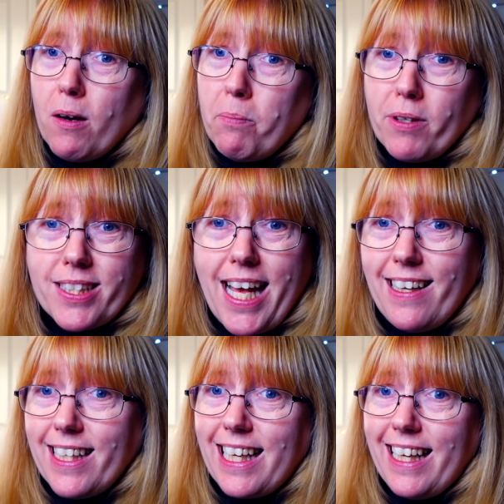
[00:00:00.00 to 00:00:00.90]
But
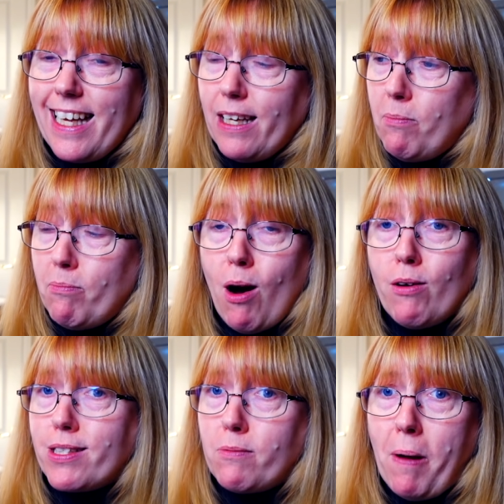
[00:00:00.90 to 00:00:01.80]
technically, in
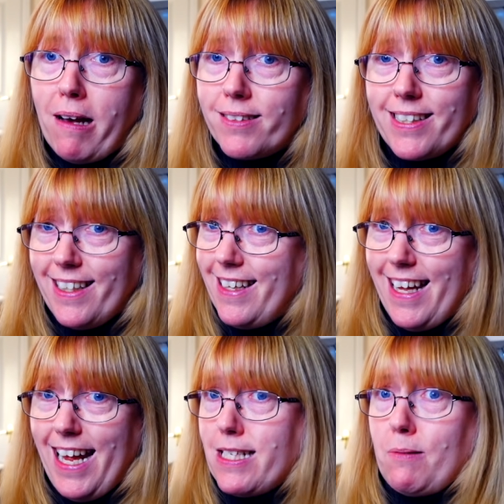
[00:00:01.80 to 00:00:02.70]
most belting,
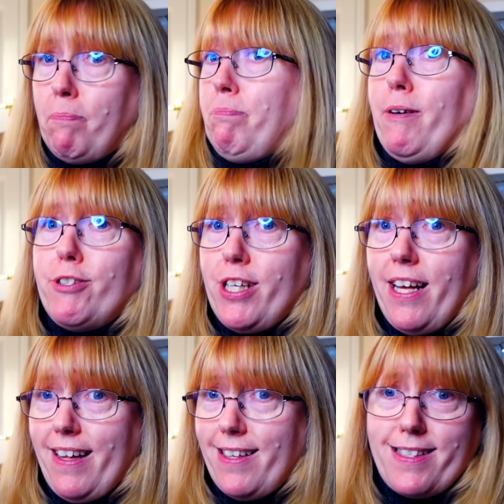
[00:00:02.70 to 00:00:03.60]
it's pushy.